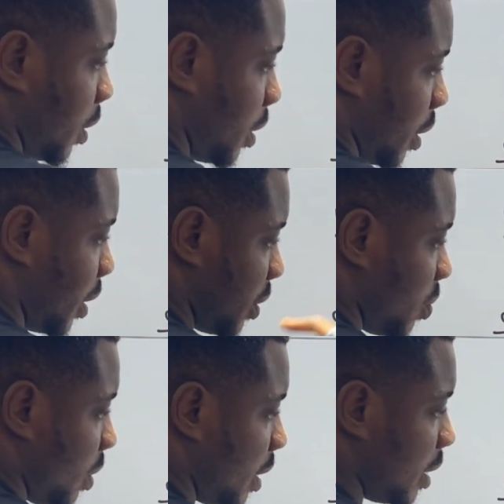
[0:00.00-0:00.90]
3x
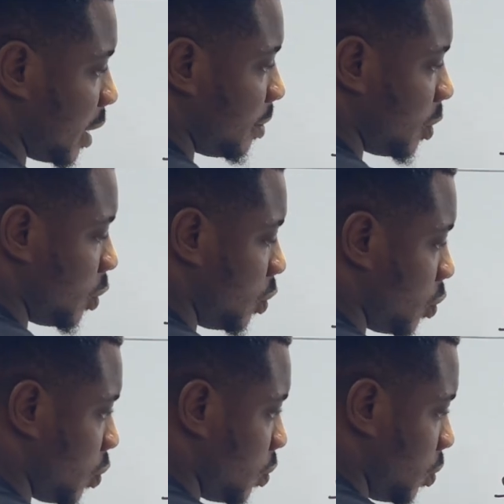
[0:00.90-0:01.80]
squared times
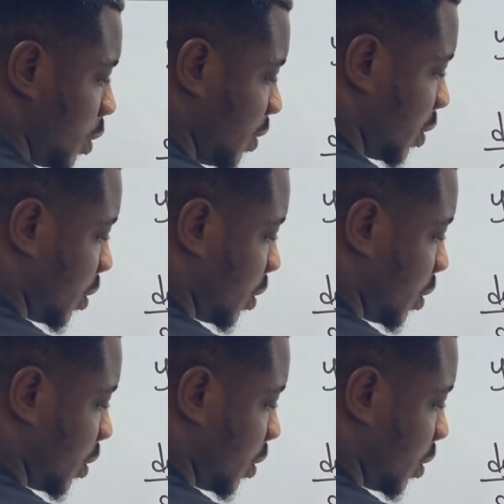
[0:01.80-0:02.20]
2 gives